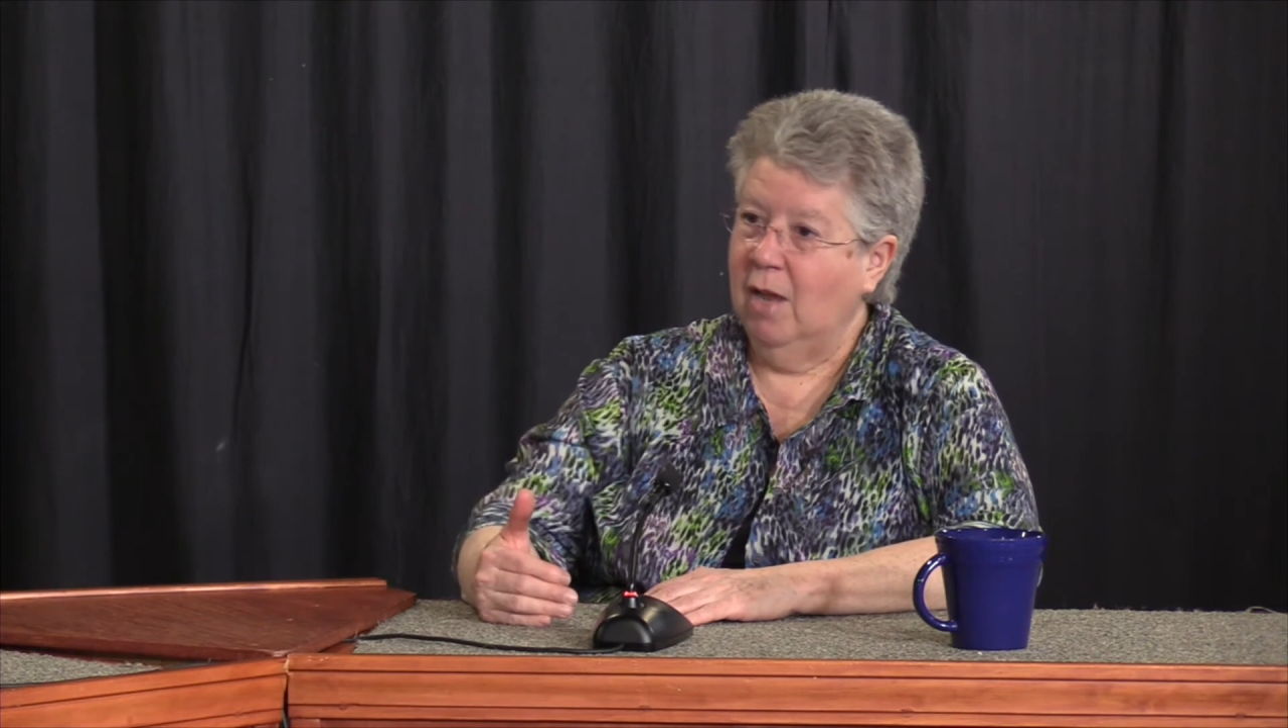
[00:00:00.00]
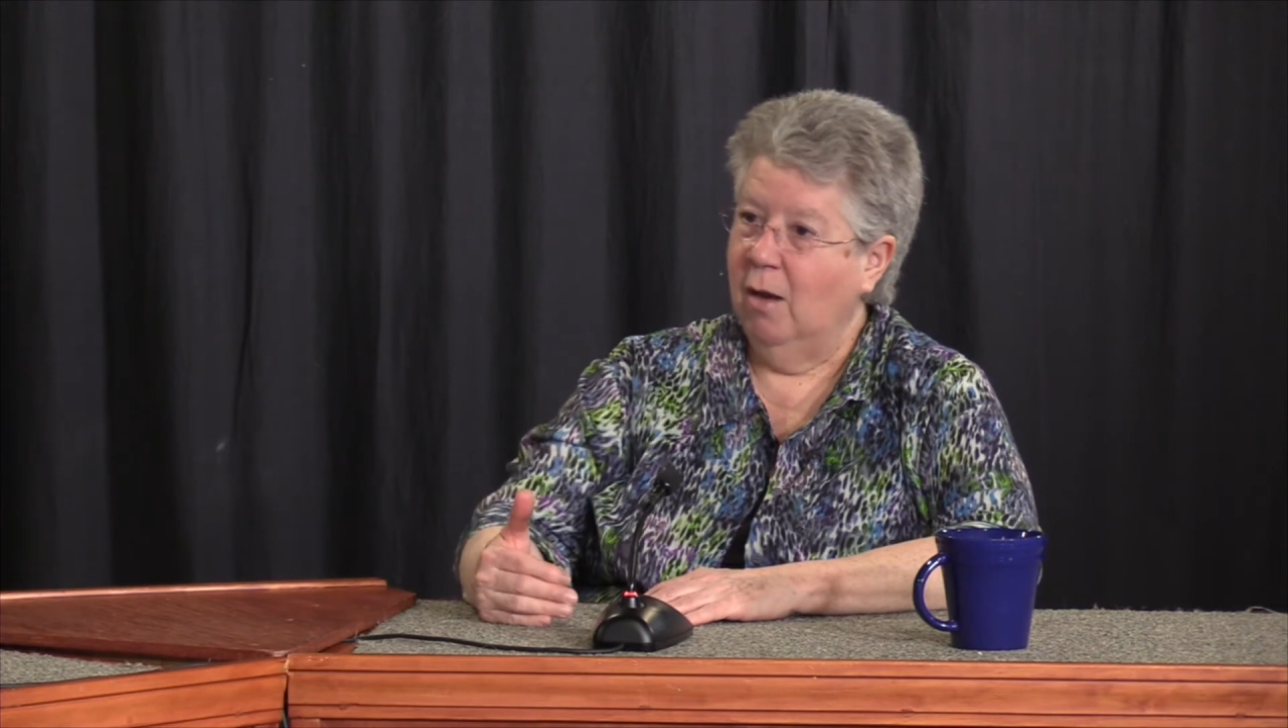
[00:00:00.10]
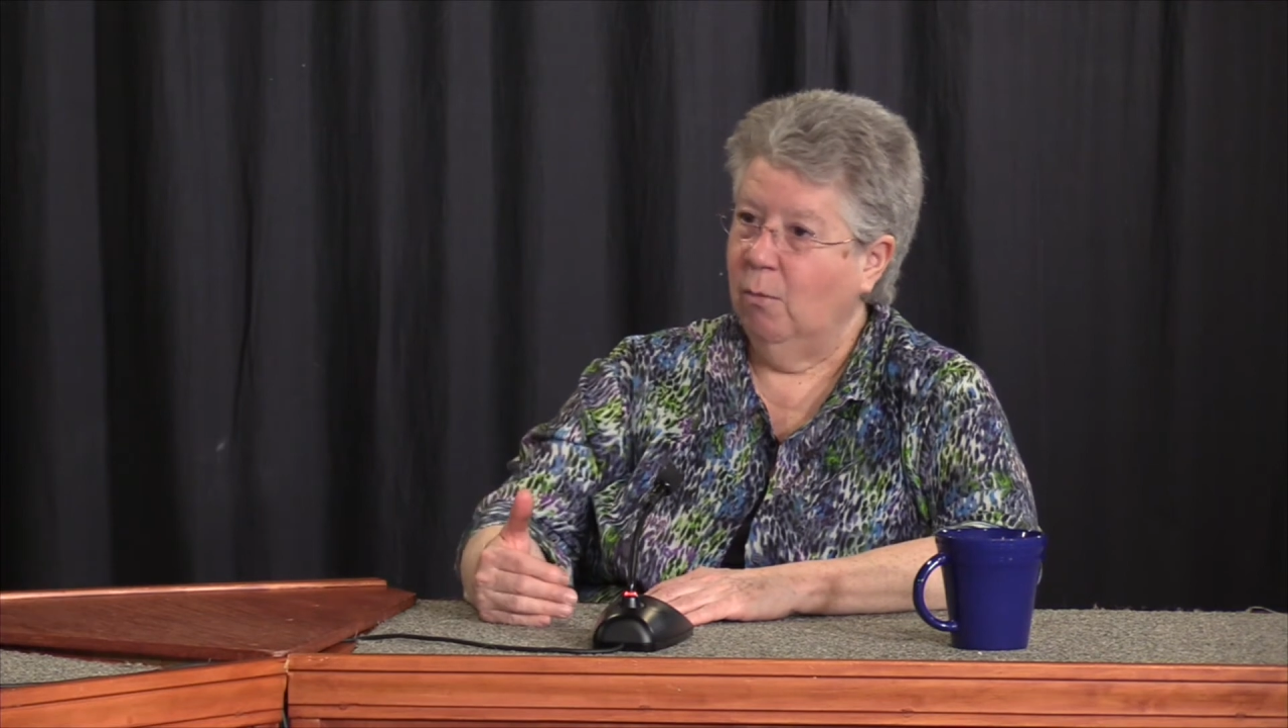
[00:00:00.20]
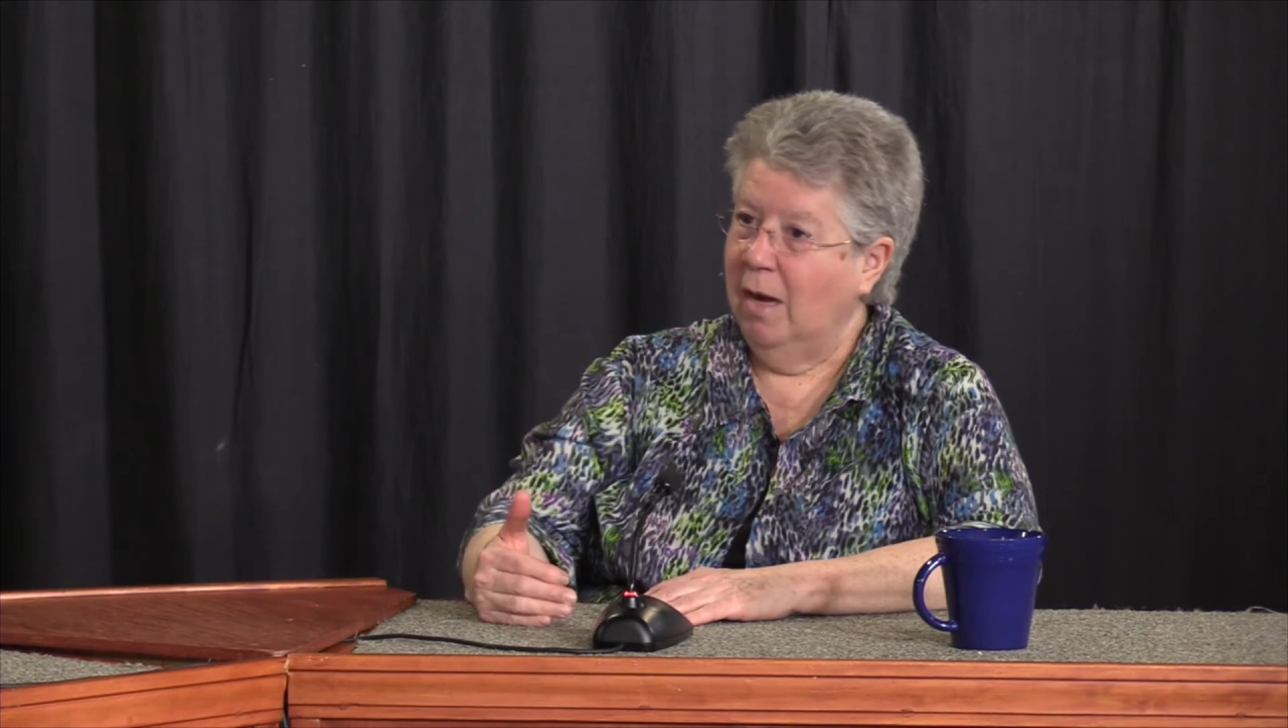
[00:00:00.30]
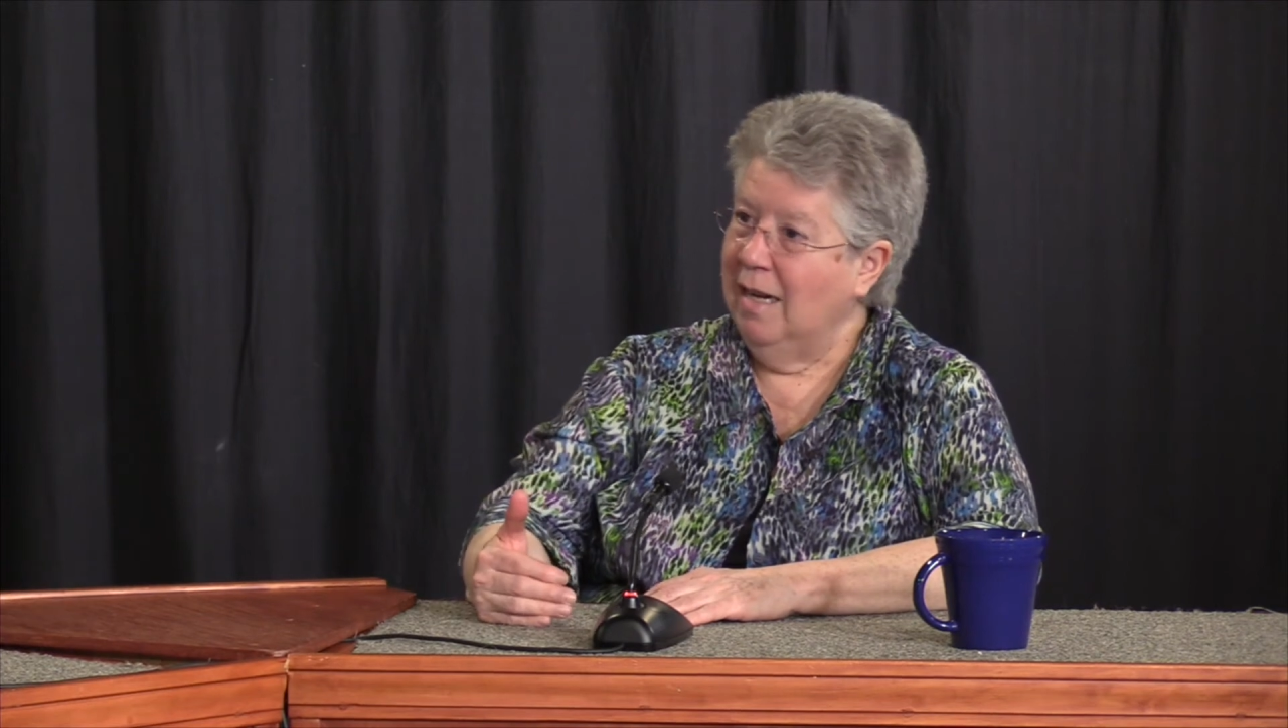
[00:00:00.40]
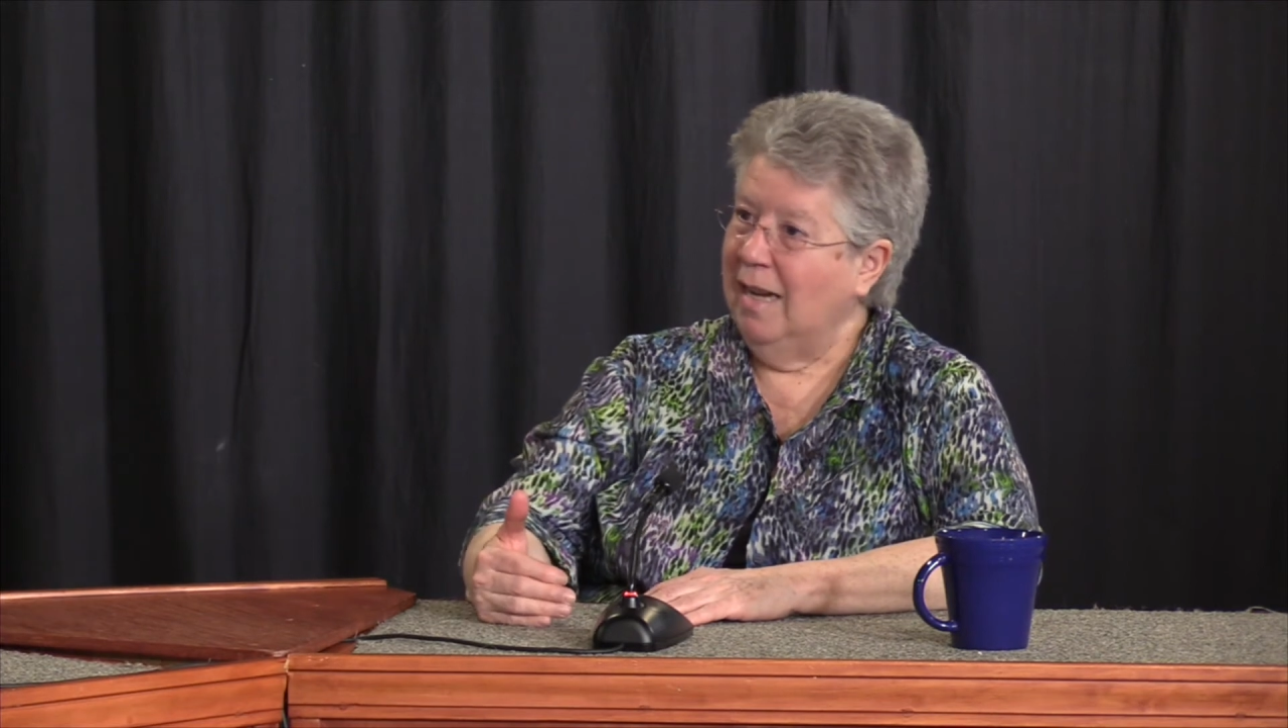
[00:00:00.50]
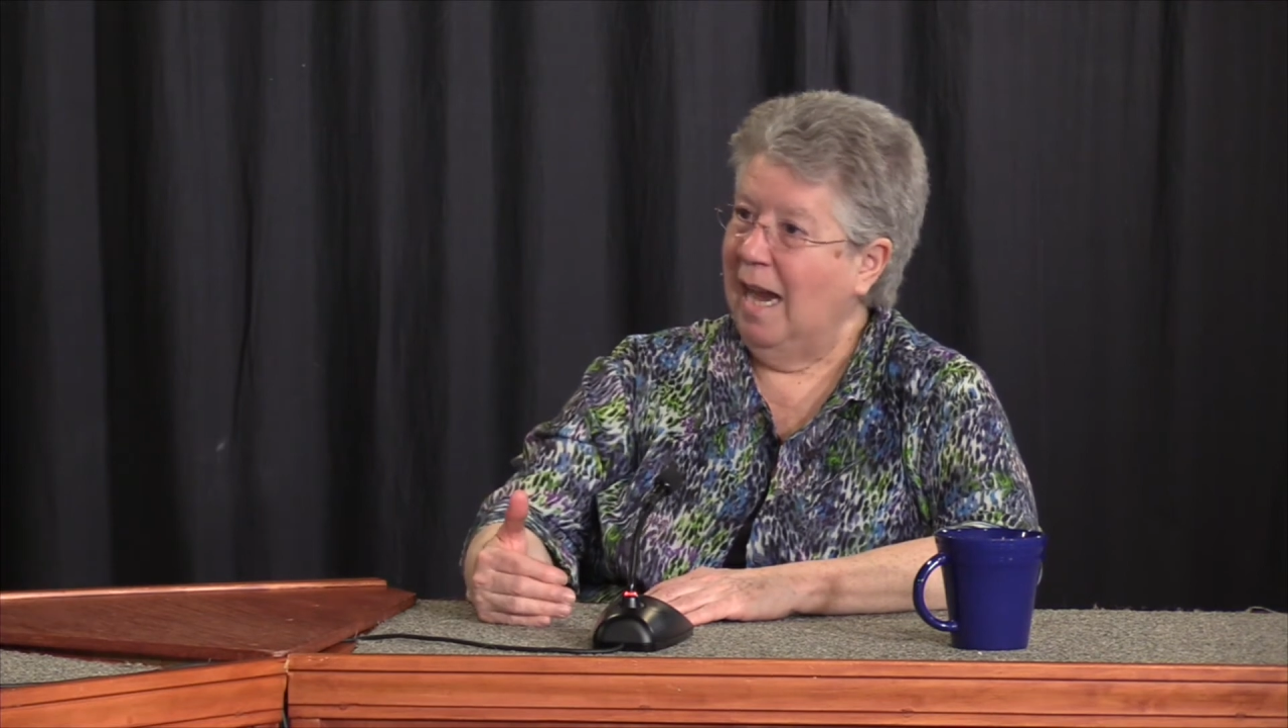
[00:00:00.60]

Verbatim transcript: not ready to